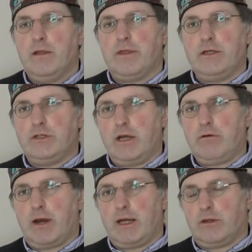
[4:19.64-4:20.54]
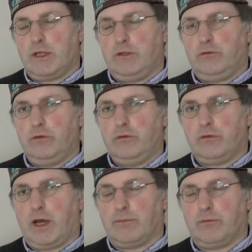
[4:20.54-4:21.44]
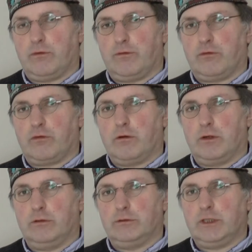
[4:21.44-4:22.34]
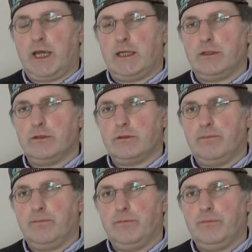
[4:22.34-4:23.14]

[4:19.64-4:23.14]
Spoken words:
They generate the two types of historical change.